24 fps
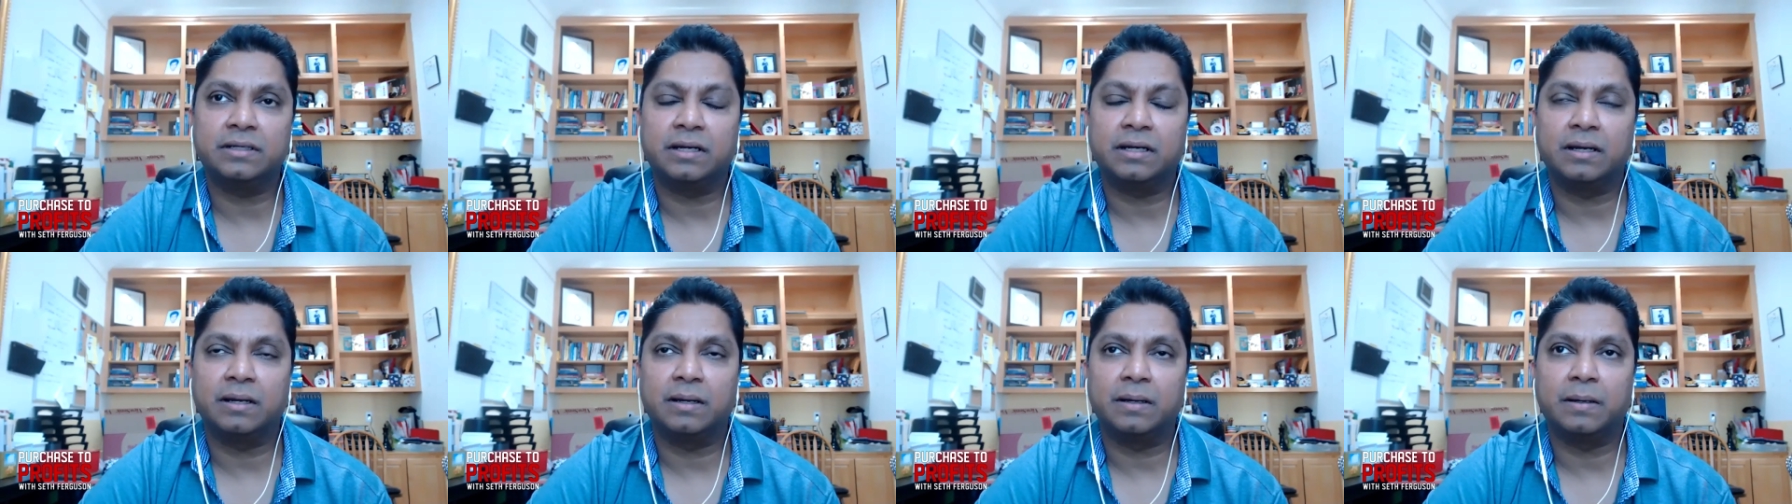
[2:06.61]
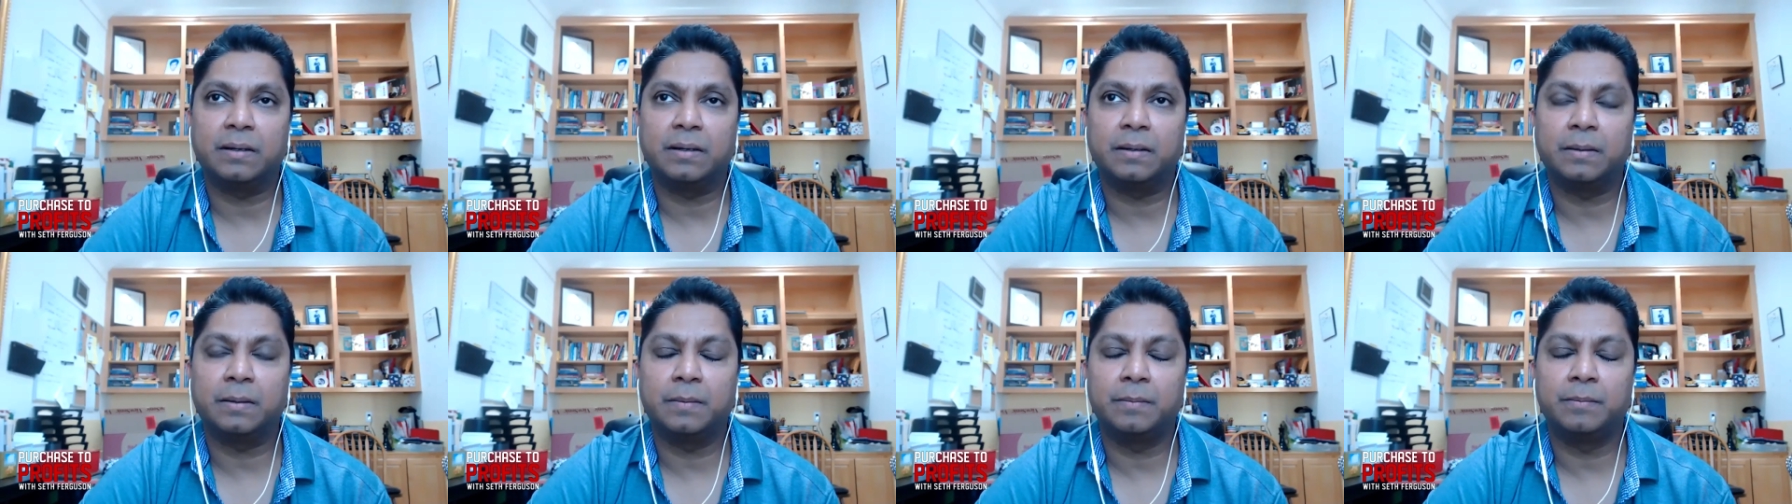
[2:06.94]

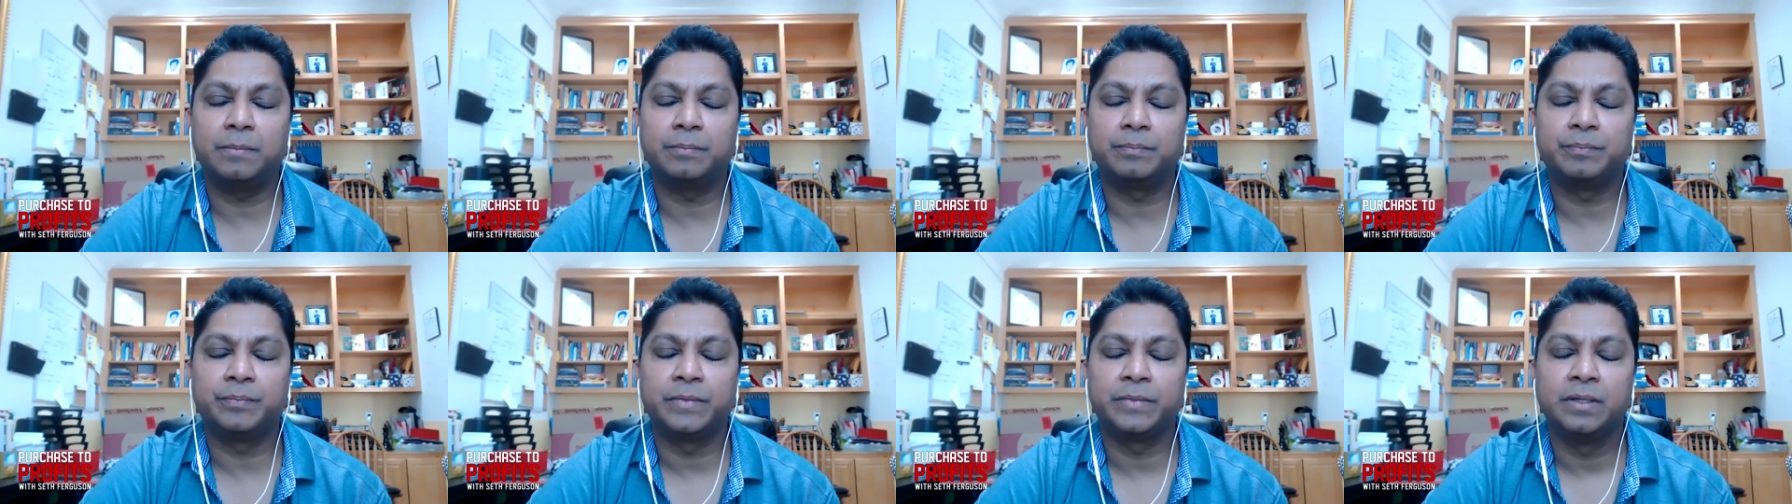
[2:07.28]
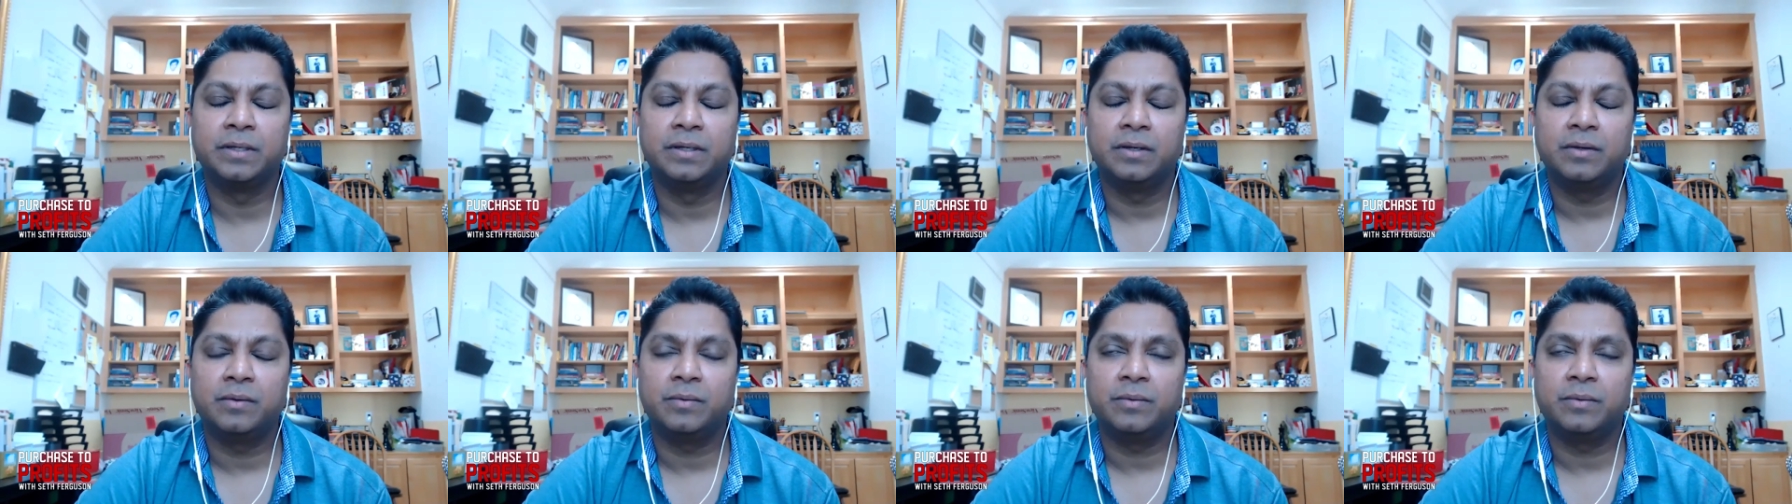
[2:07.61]
Um,
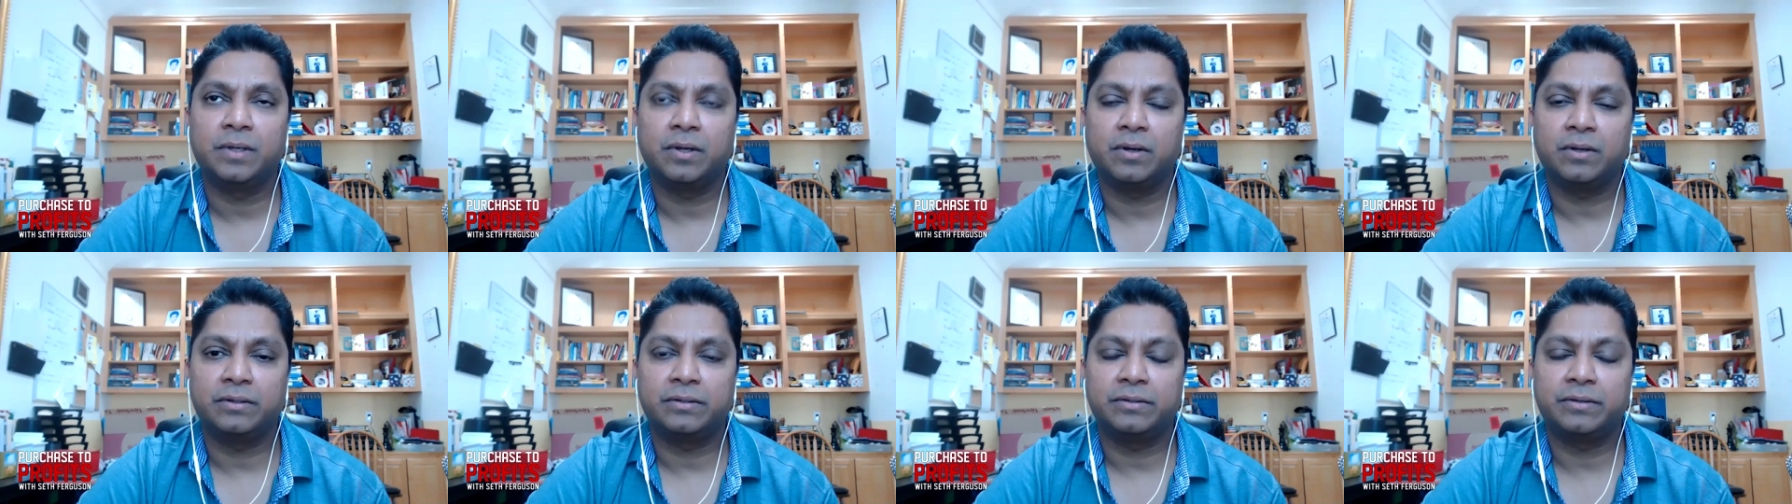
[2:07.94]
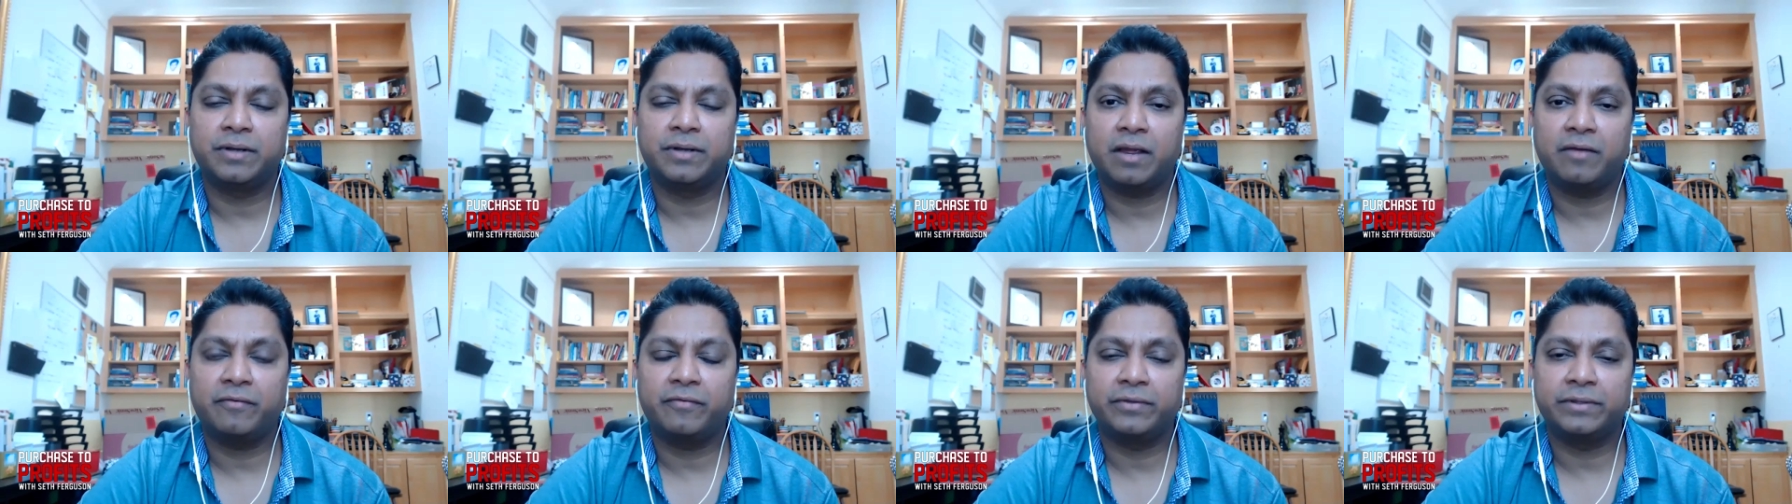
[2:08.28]
we're on
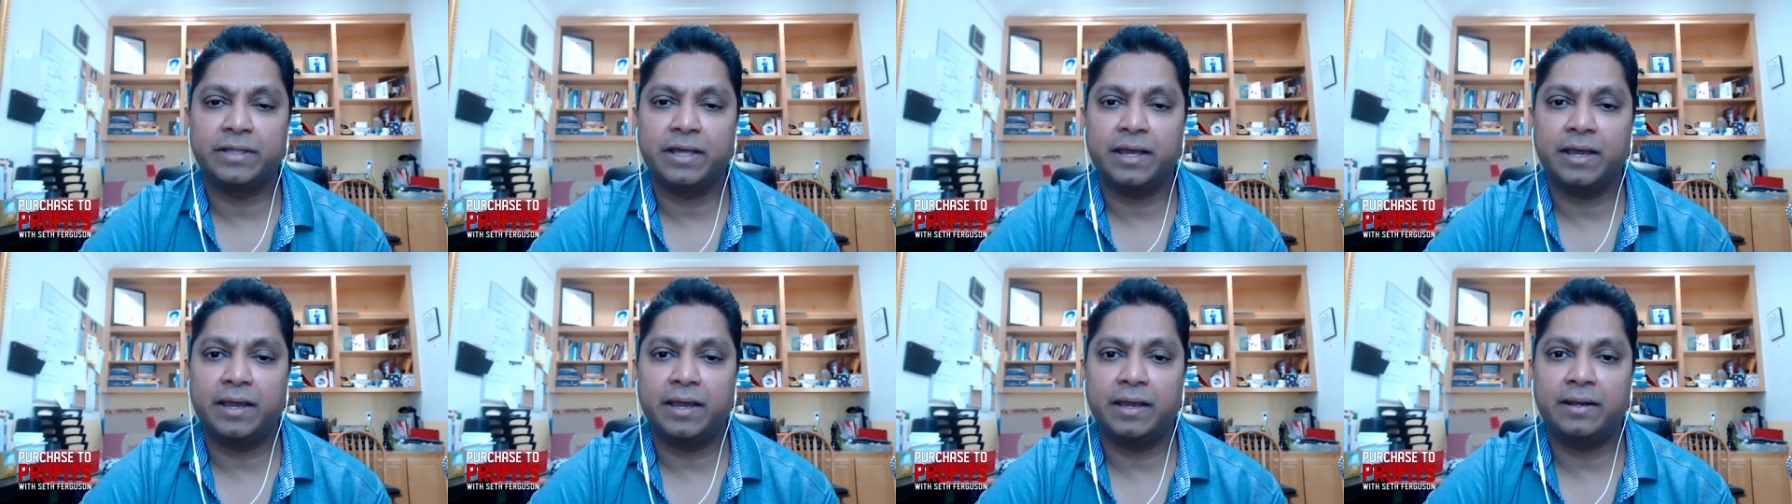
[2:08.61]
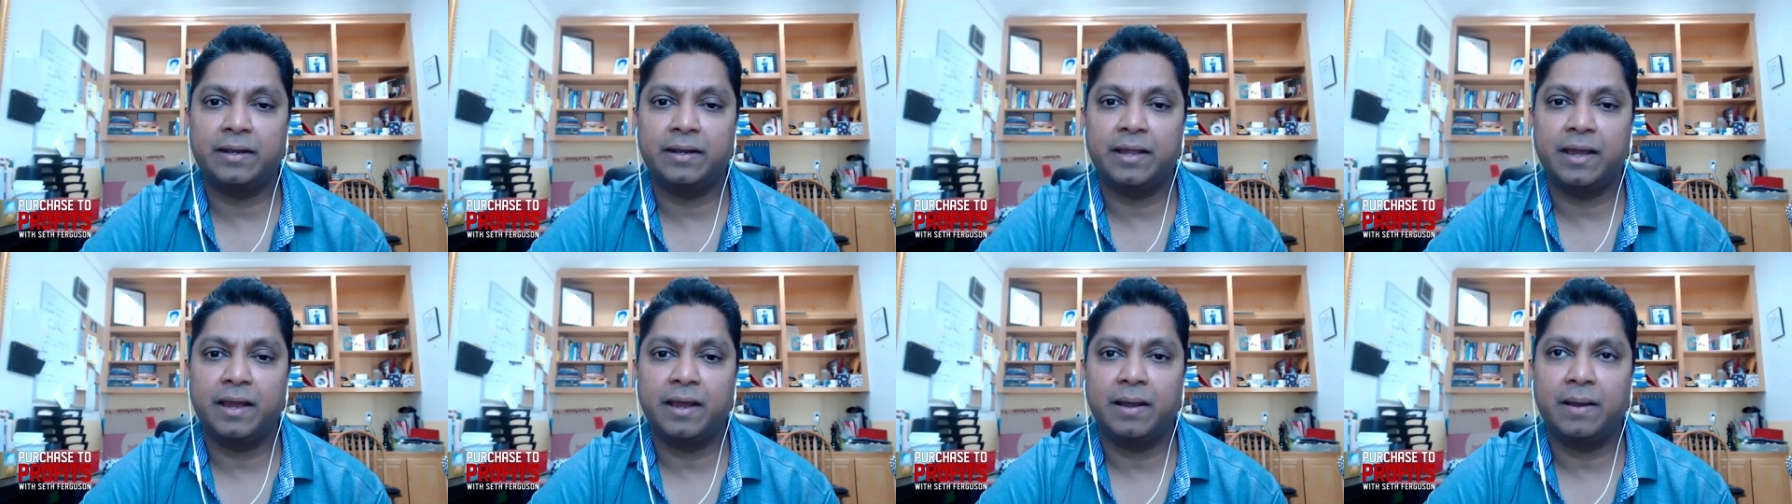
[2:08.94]
track for
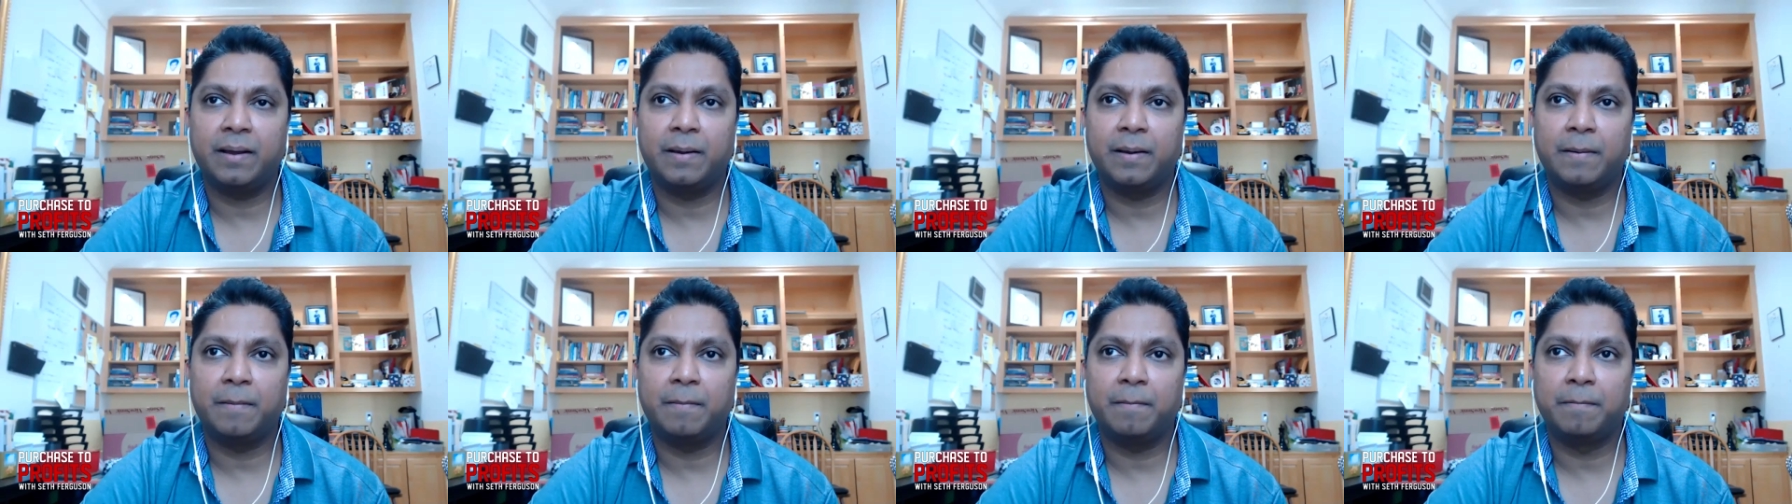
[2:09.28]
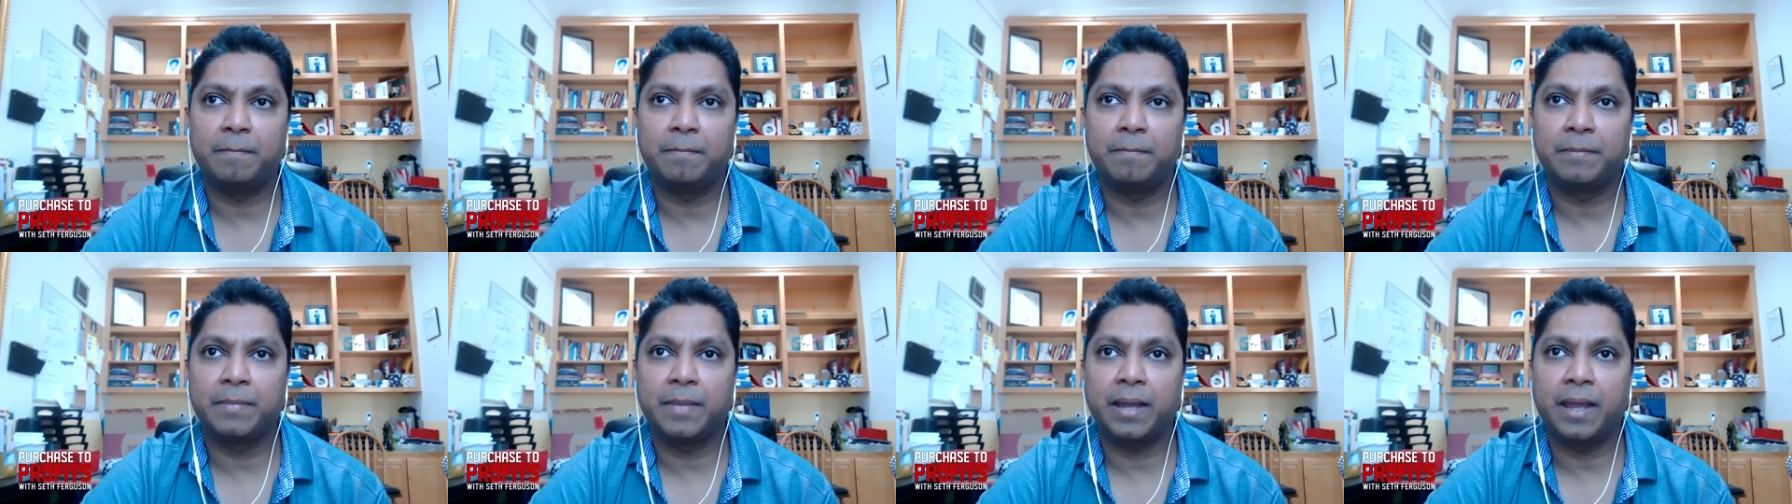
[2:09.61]
that
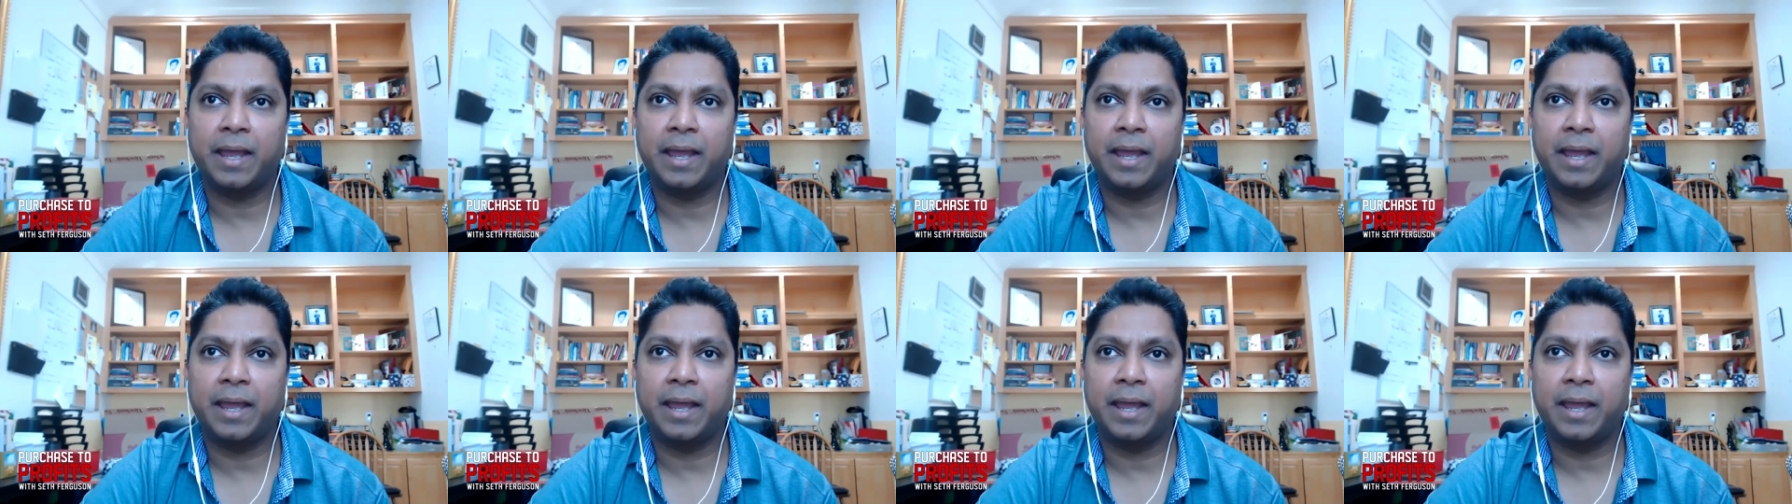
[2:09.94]
um,